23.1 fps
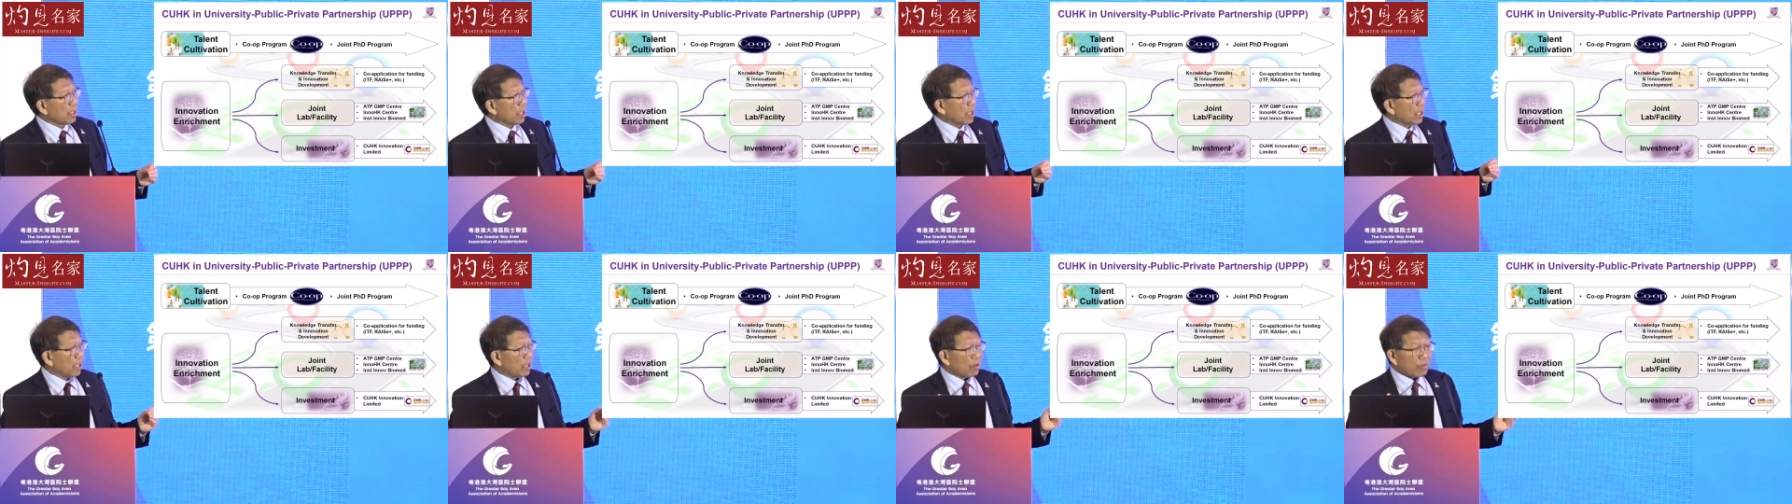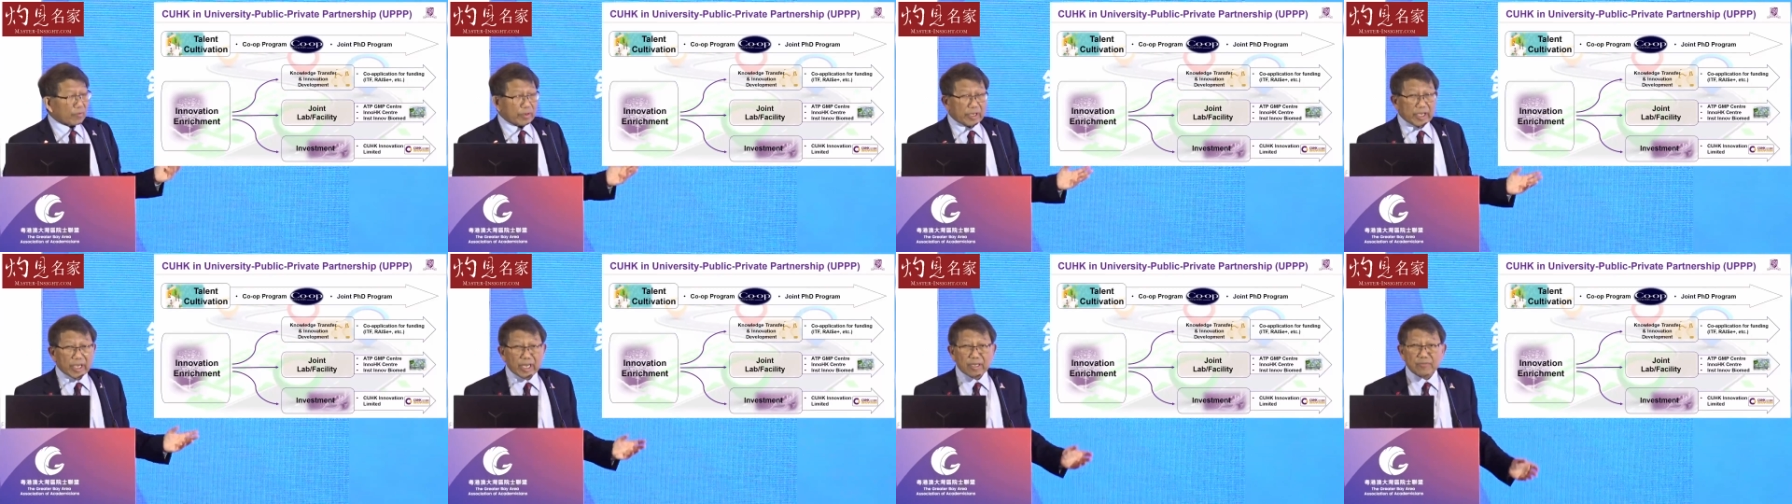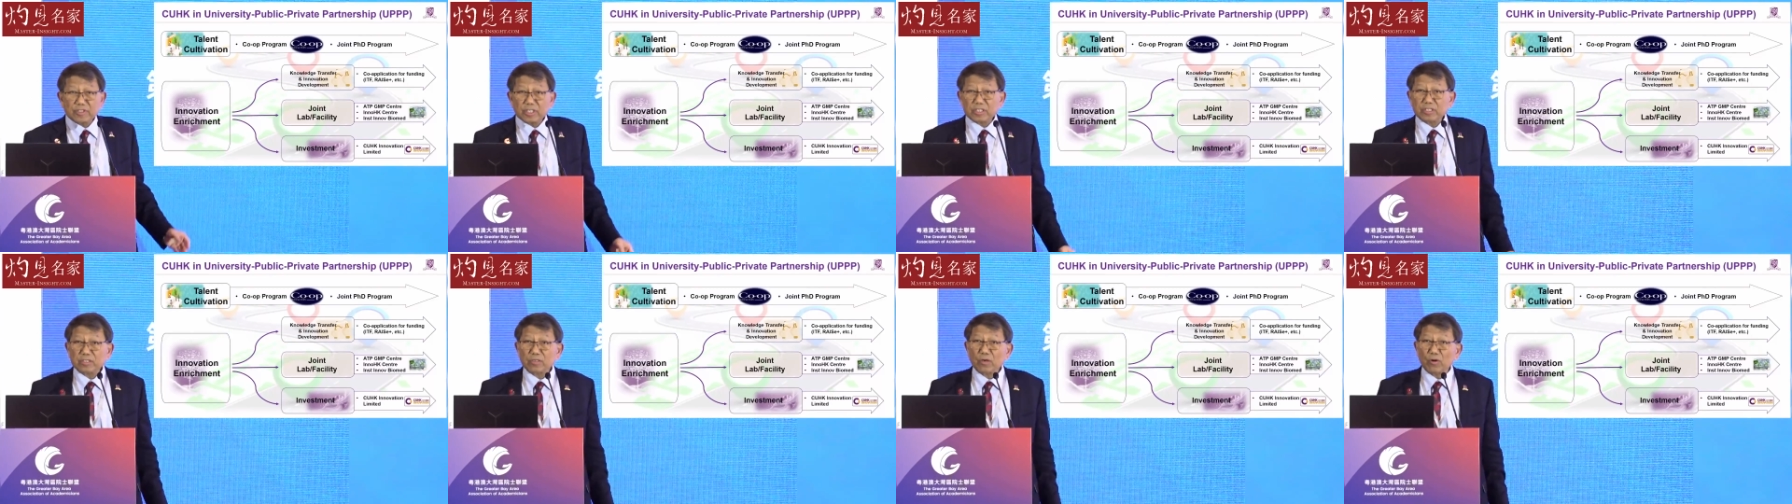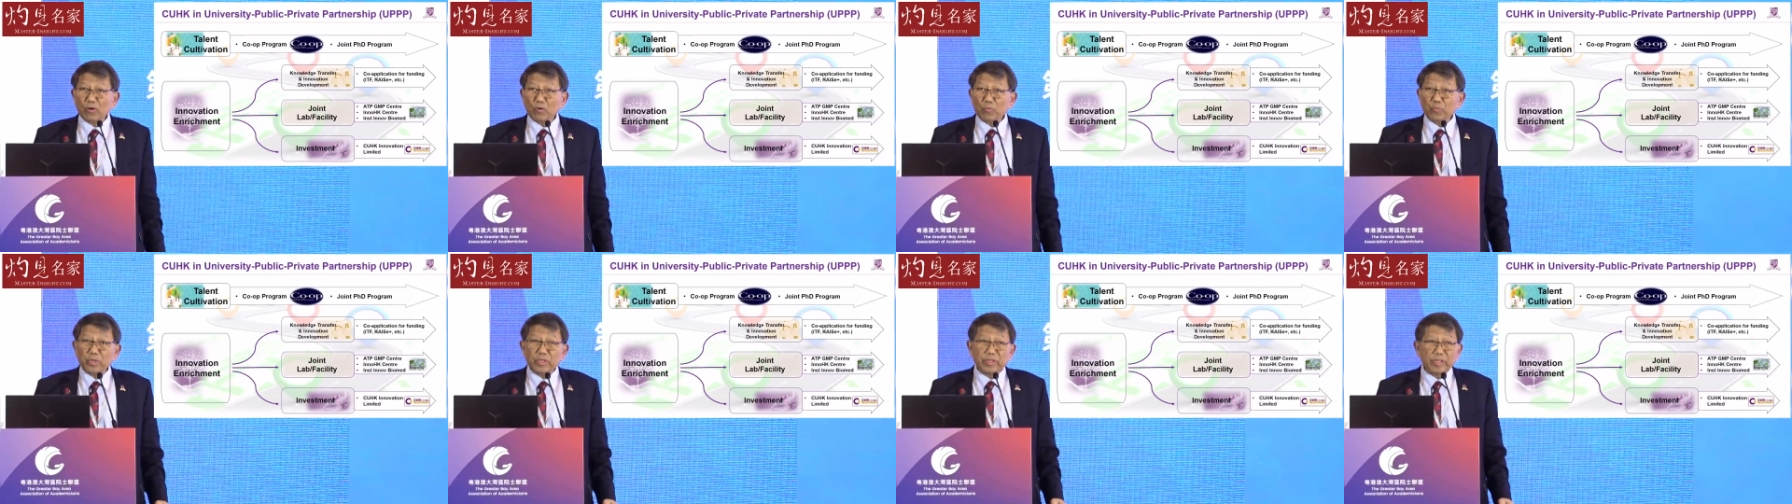Uh, we have just
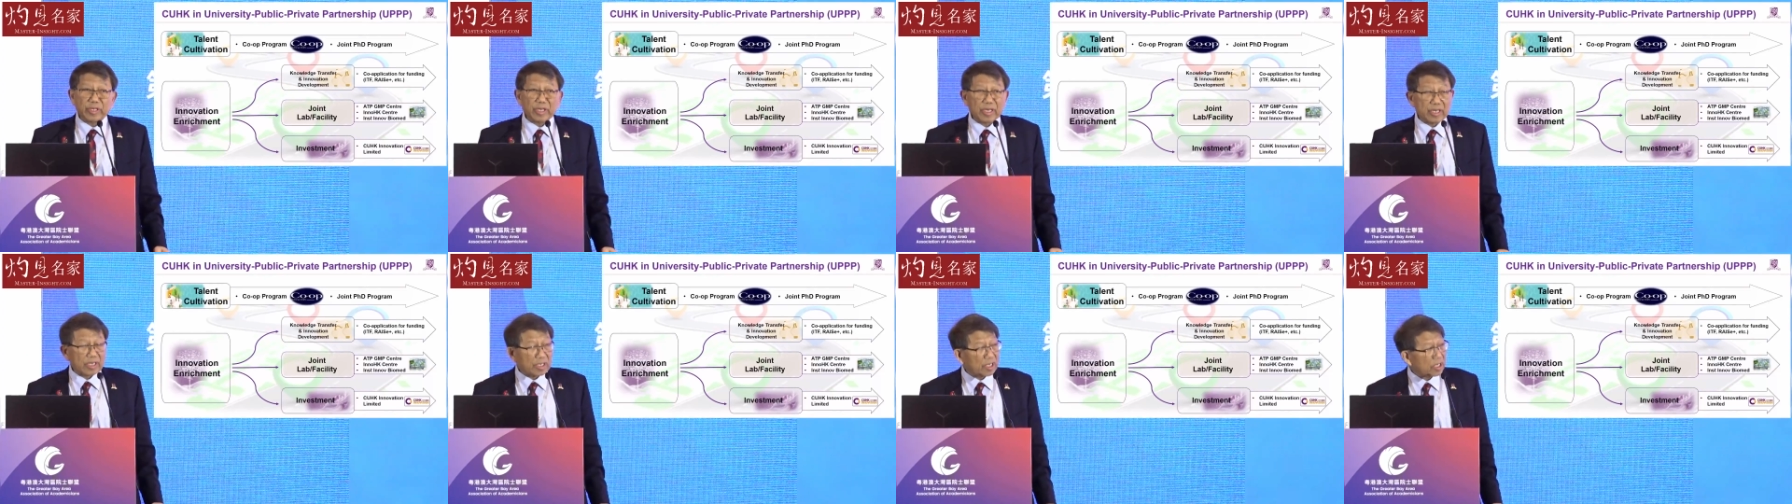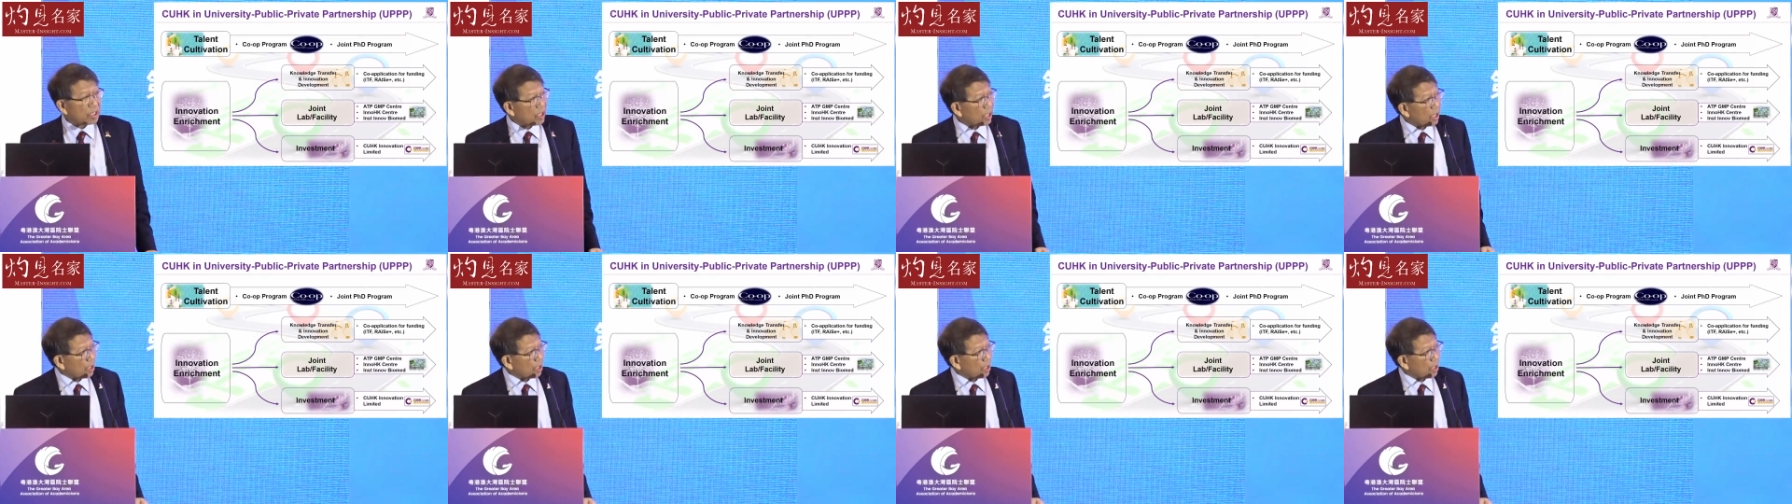opened uh,